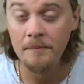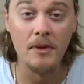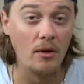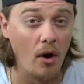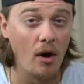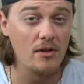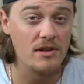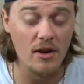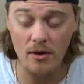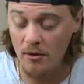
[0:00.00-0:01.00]
They're
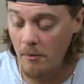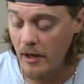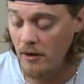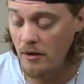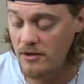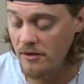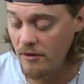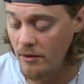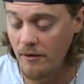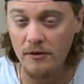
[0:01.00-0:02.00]
also my go-to
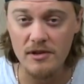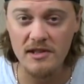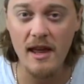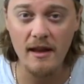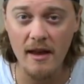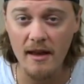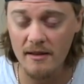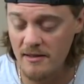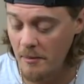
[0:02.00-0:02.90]
lure for snakeheads.